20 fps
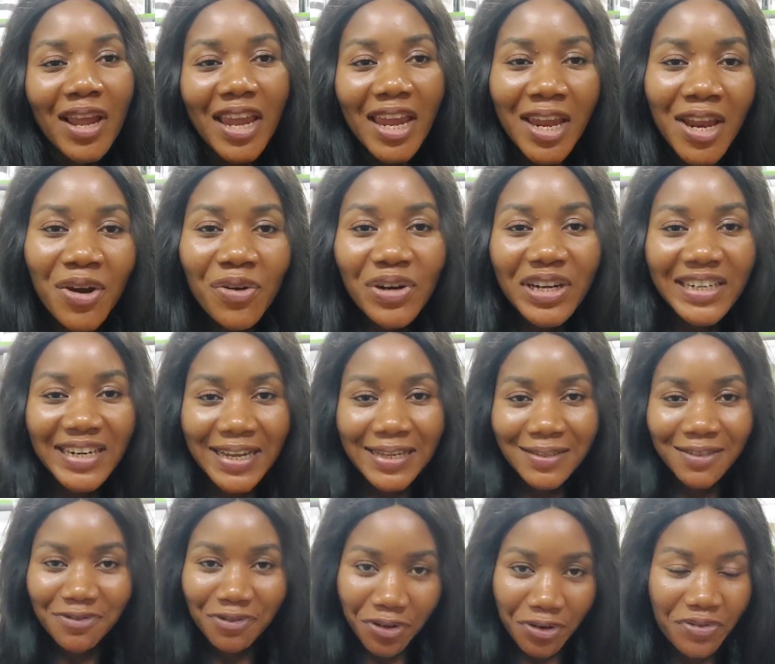
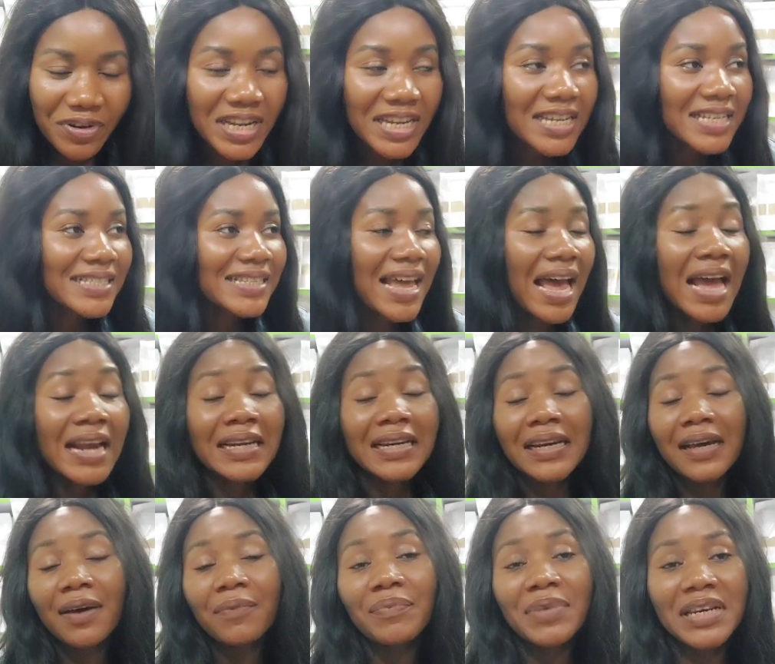ingredients for it, and
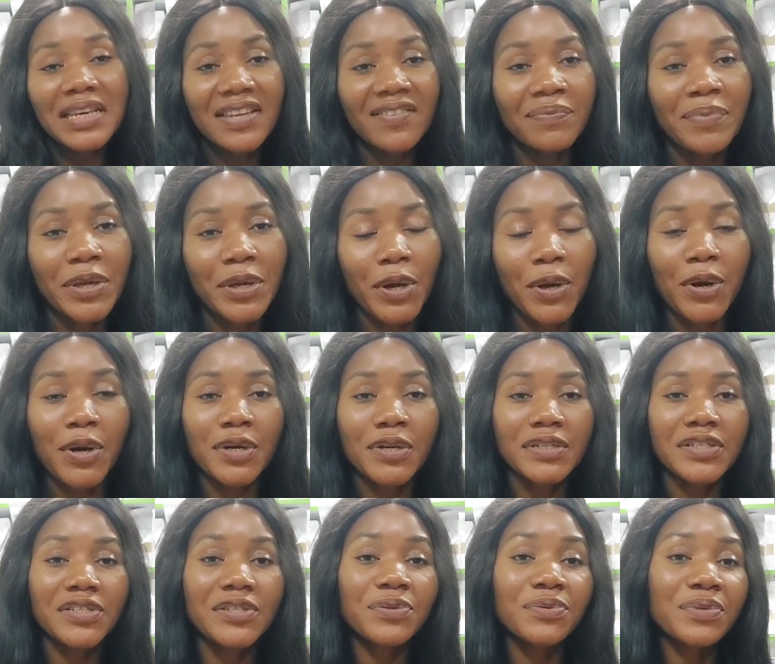believe me, you're
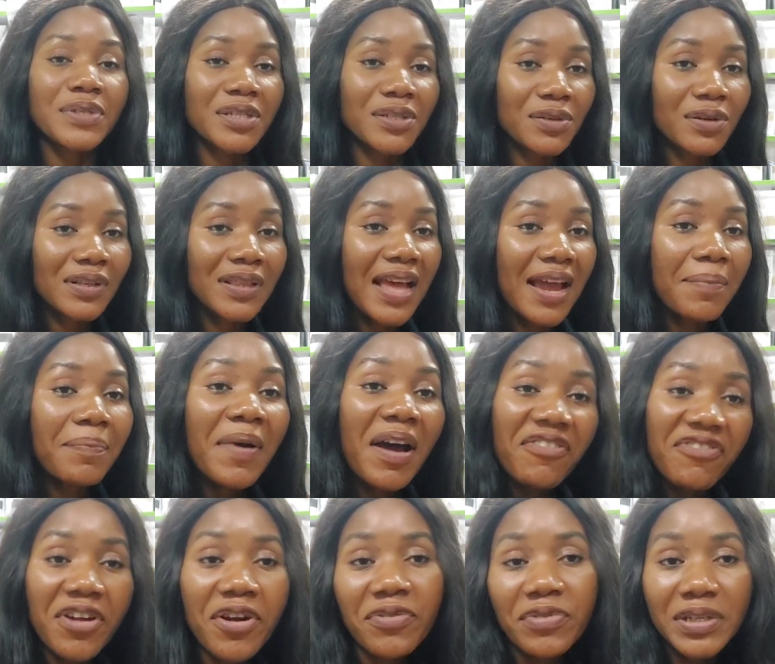gonna see results, like
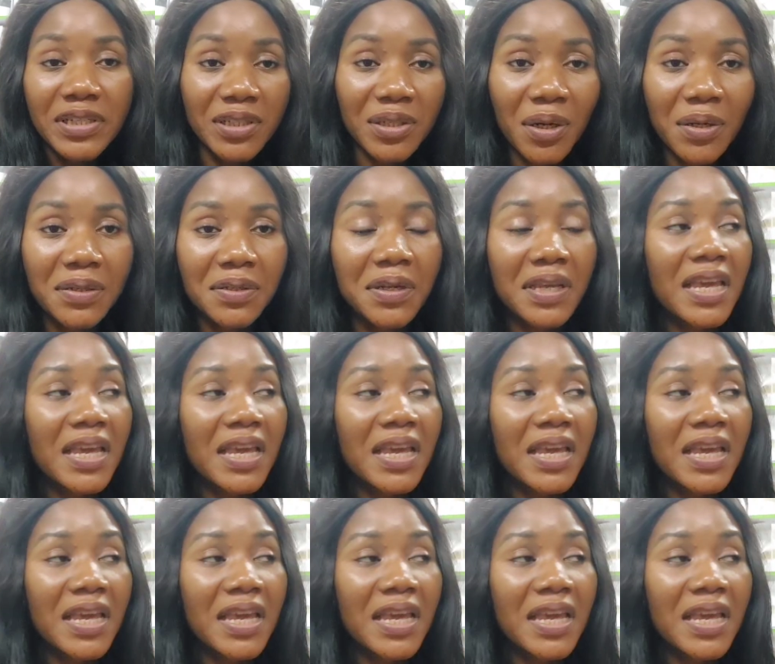perfect results.